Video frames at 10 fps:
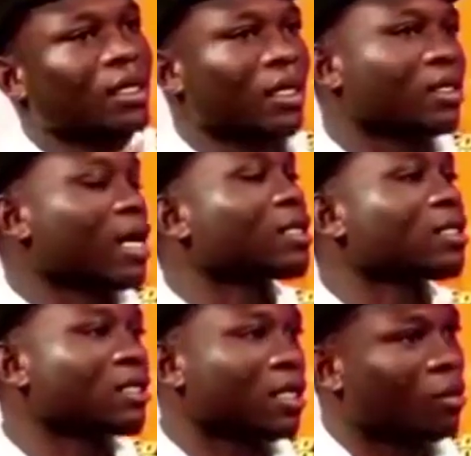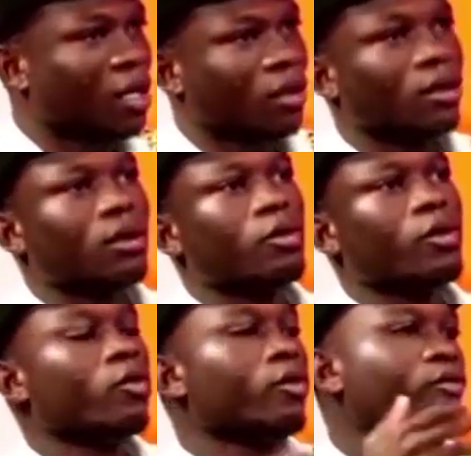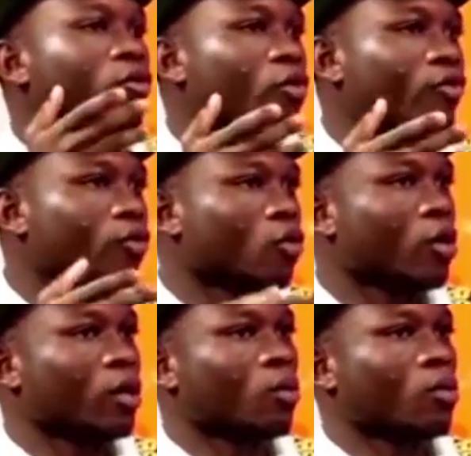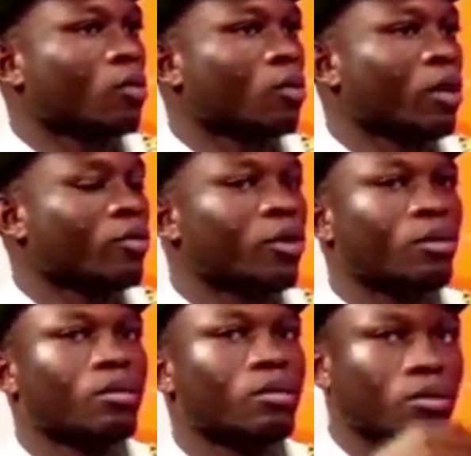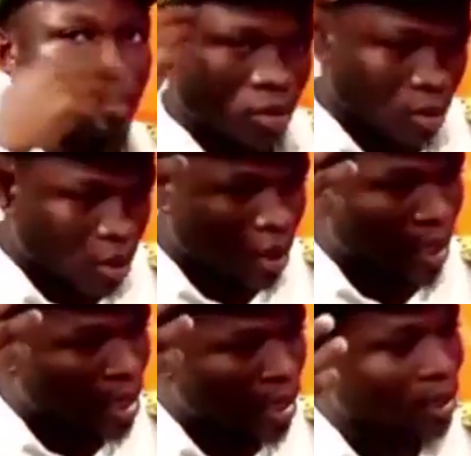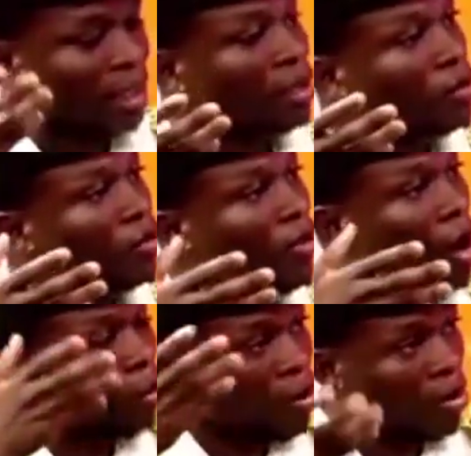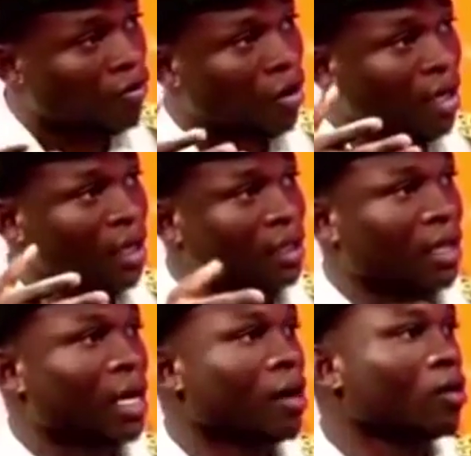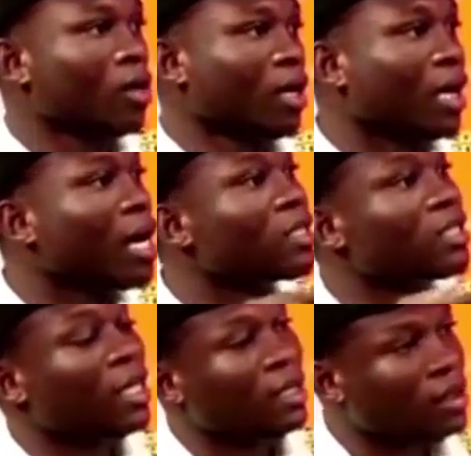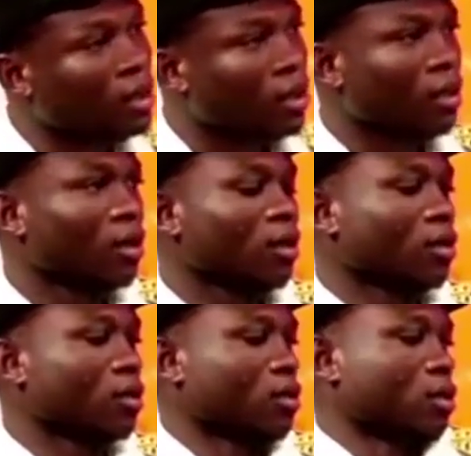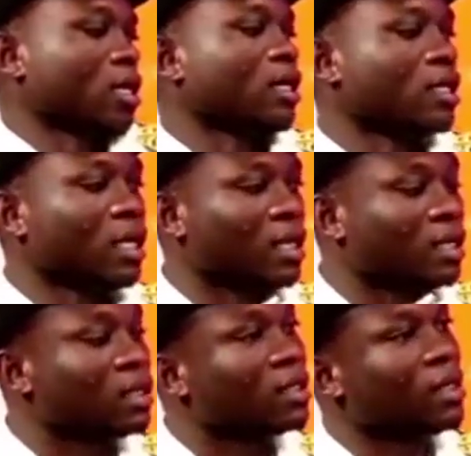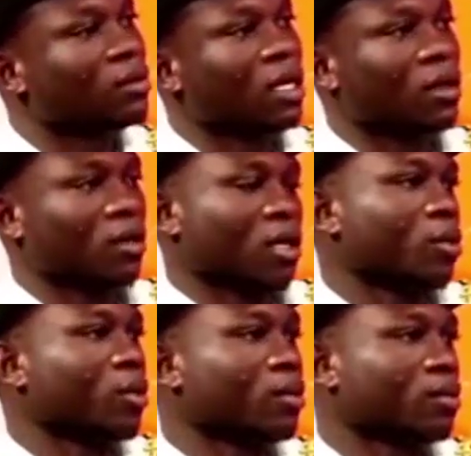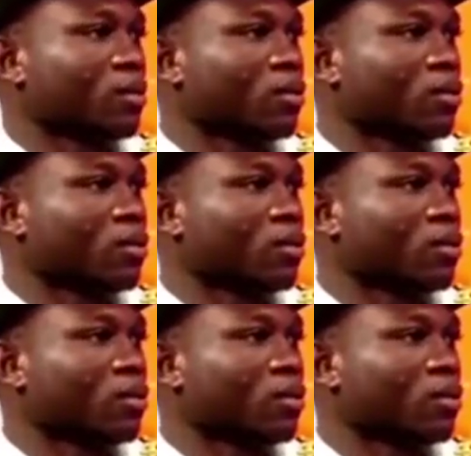it's our system, and we will evolve when we get the understanding of how powerful it is and how it can change society. Then the systems can come in.